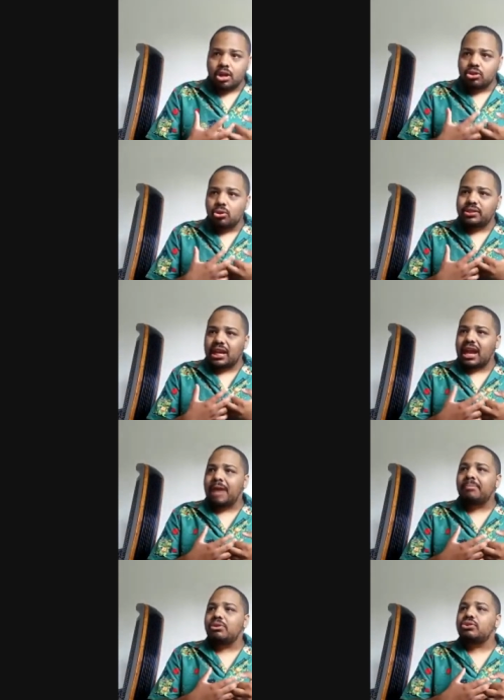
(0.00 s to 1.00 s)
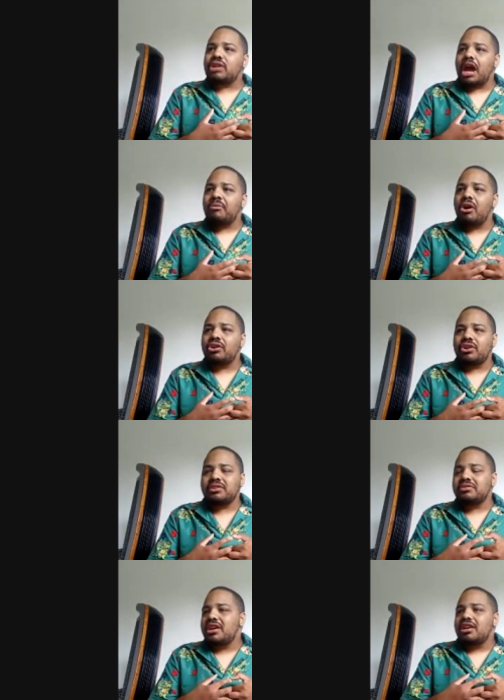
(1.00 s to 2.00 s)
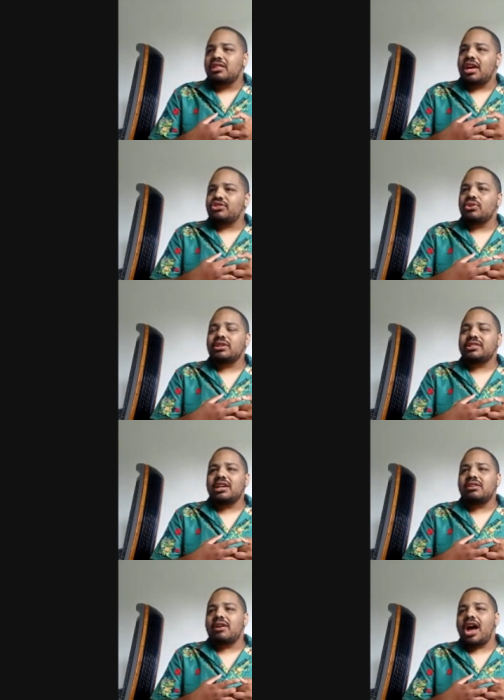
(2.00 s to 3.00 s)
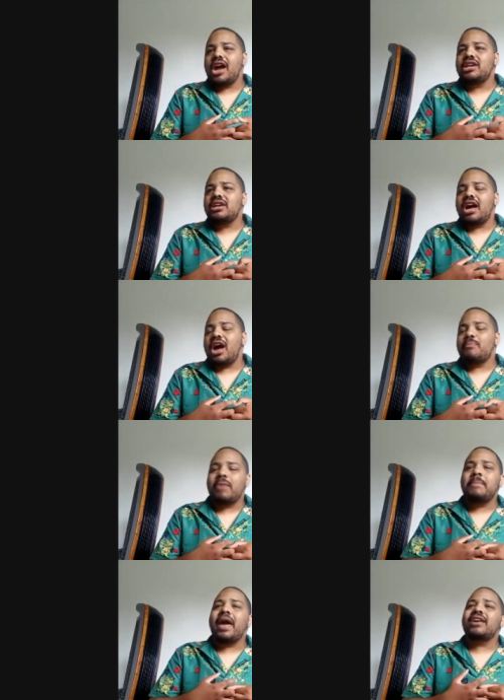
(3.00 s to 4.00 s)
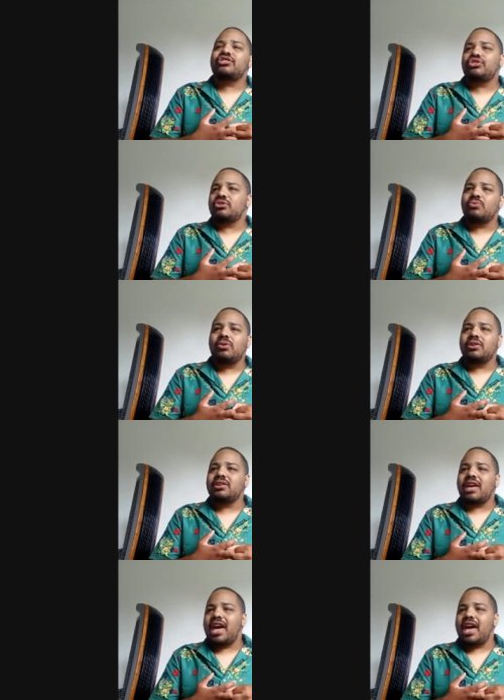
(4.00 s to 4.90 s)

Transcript: Luke saying, "I'm Luke Skywalker," and Ahsoka said, "I my master was